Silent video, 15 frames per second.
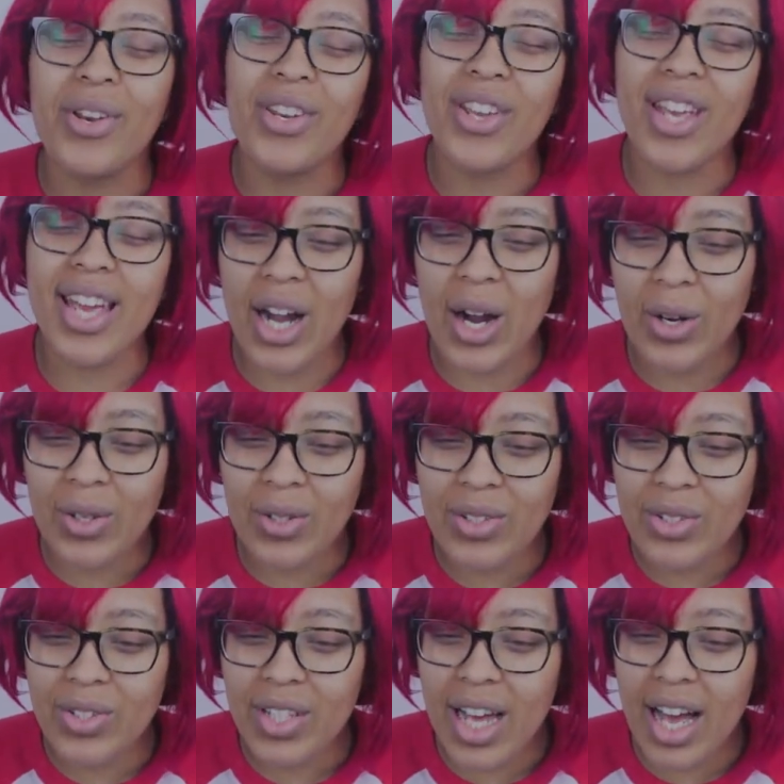New Year
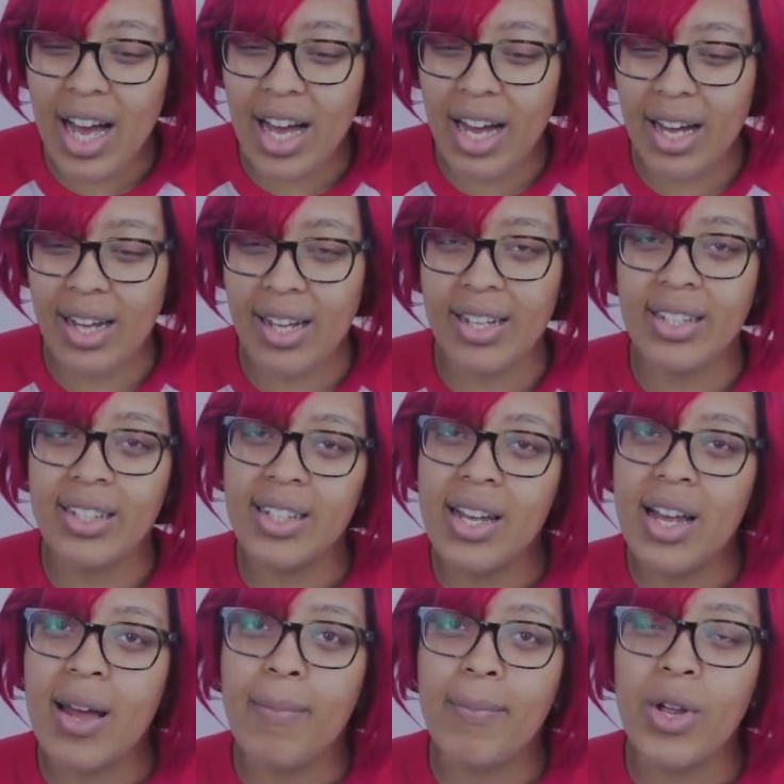goals,
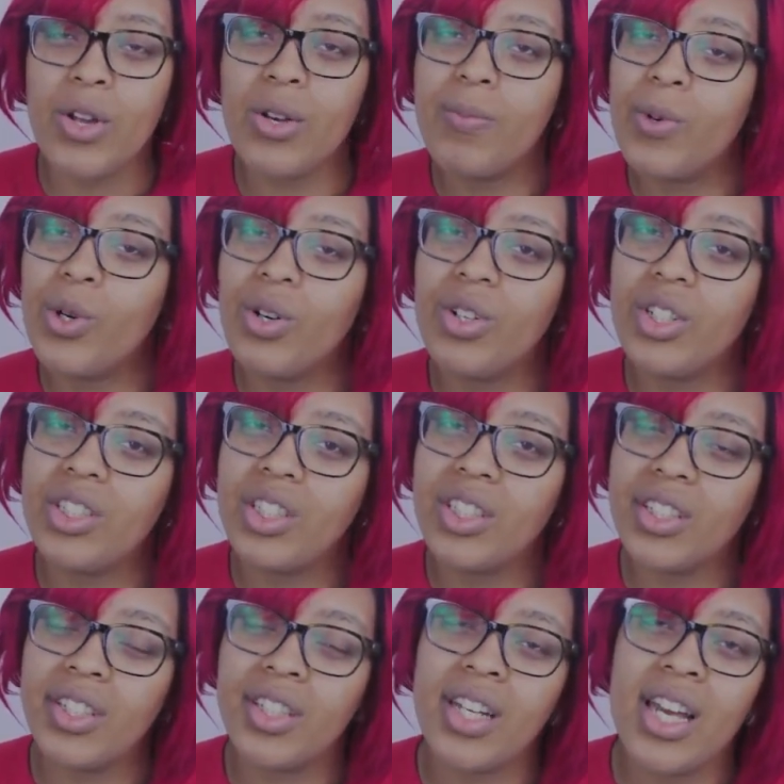mood board.
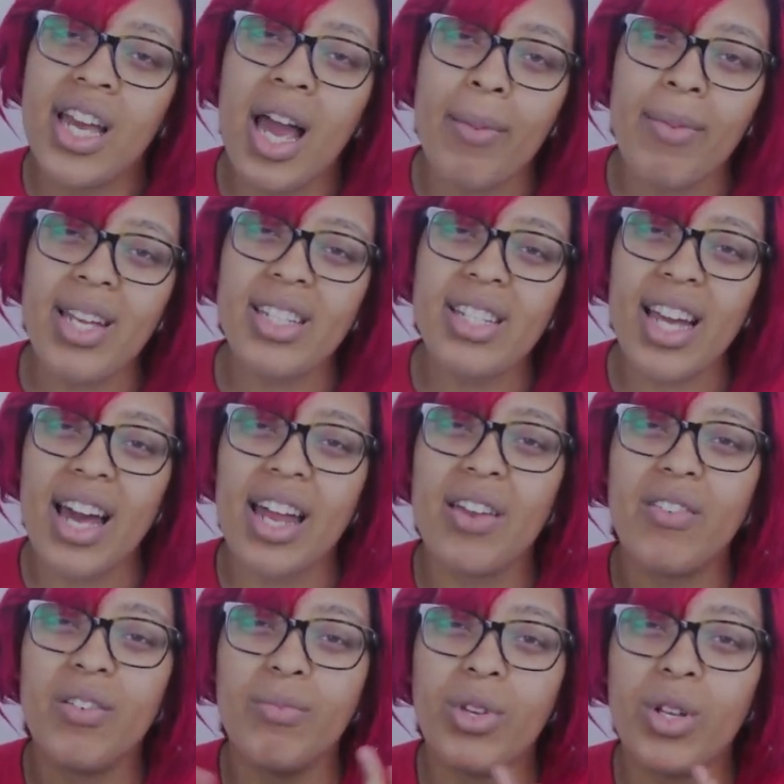I mean, it's
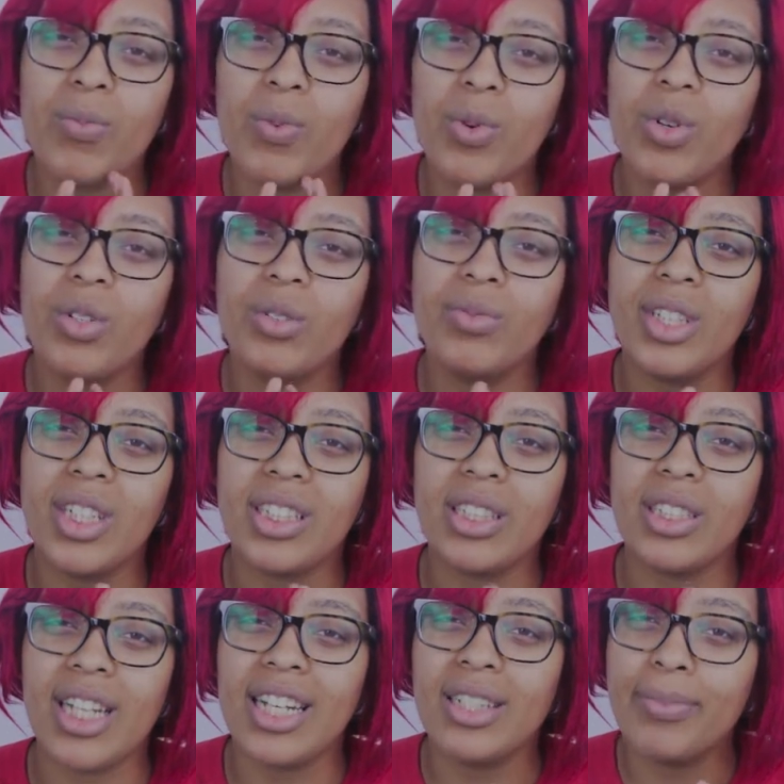kind of a mood board because
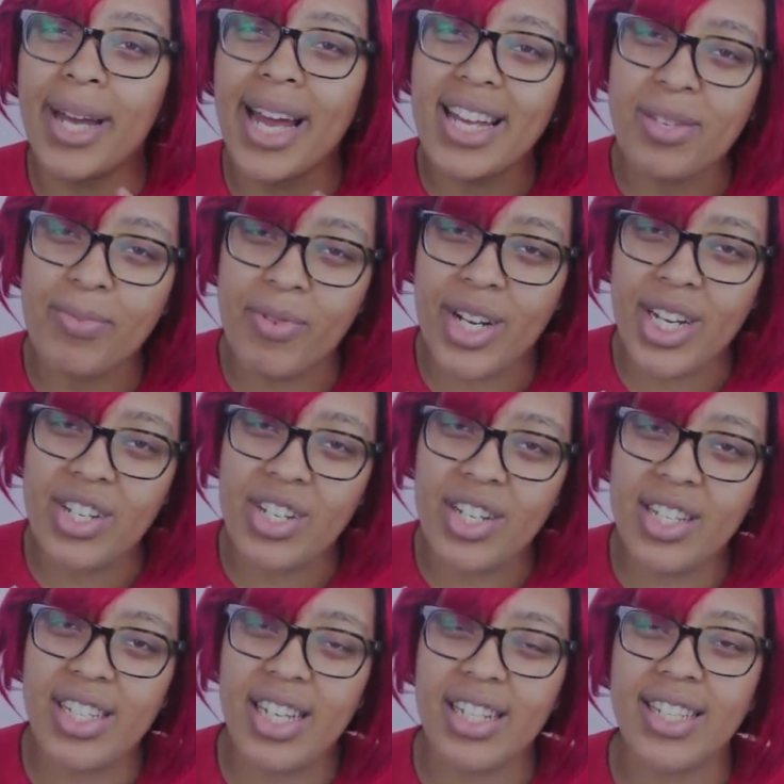it has my
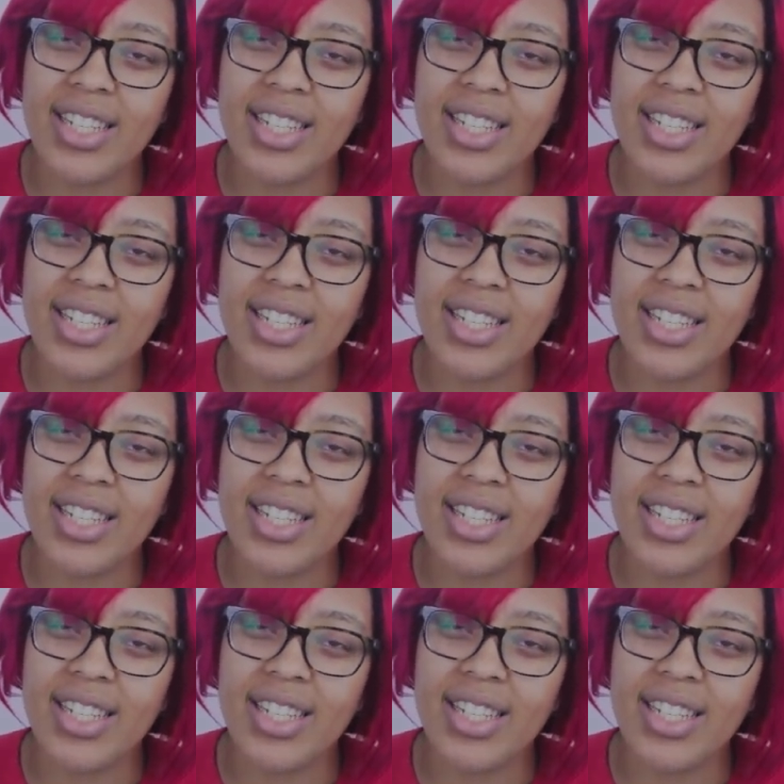aspirations and